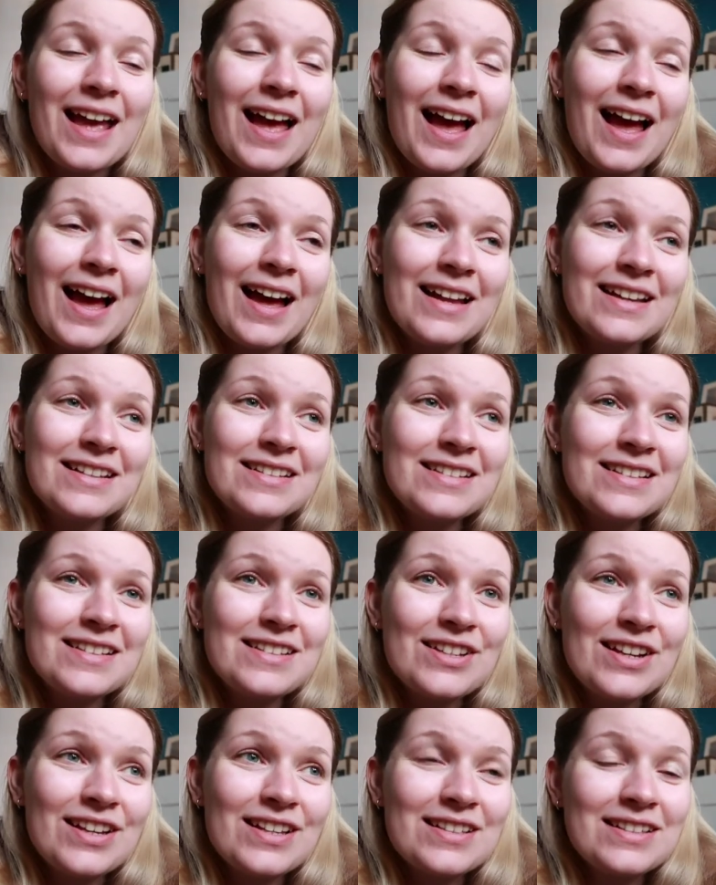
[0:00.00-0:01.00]
and
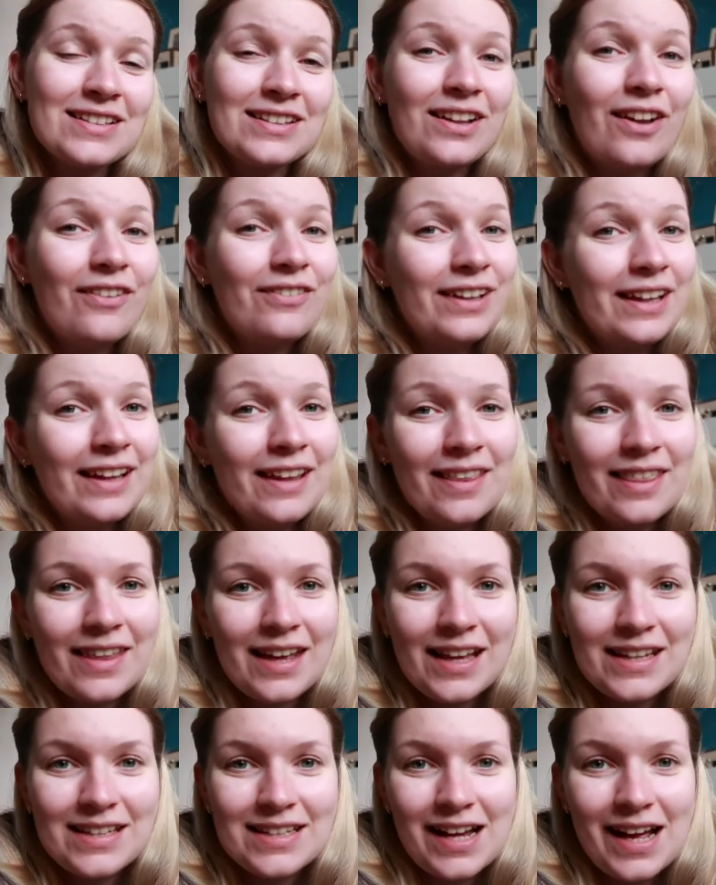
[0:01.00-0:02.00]
just lovely
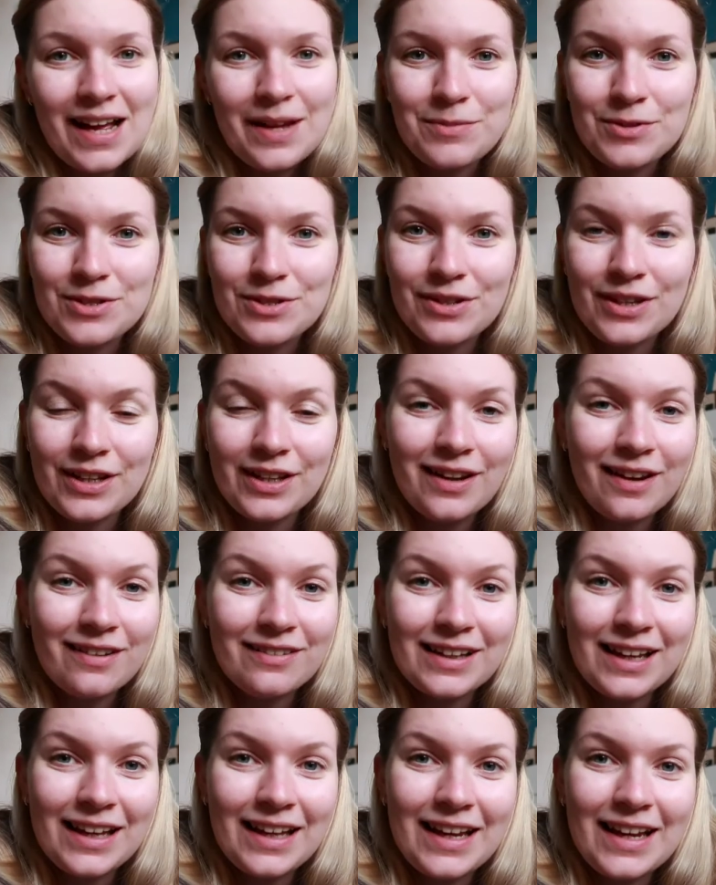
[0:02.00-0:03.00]
that I'm doing
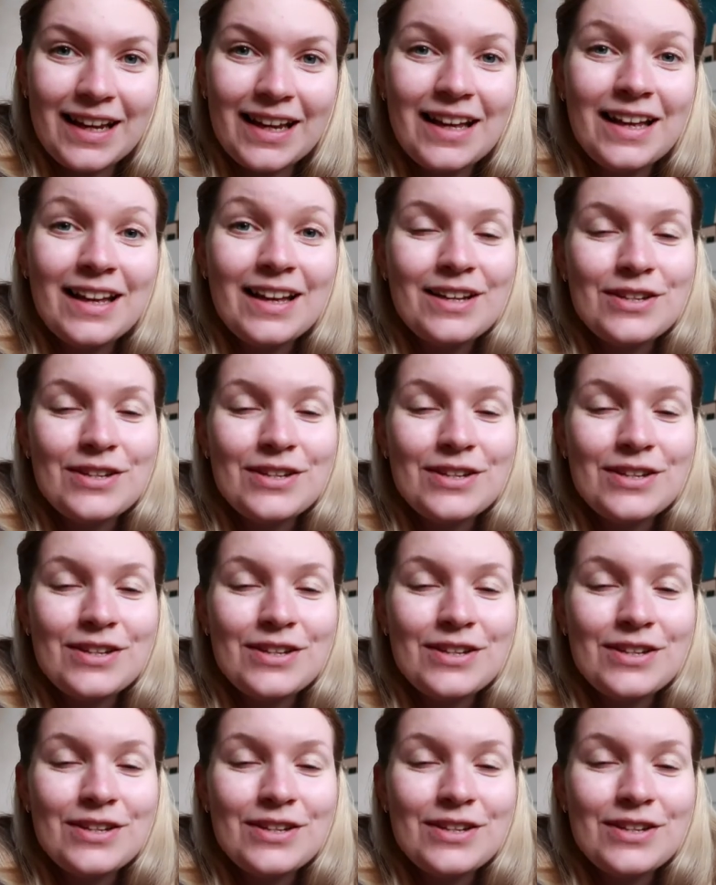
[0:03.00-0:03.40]
currently,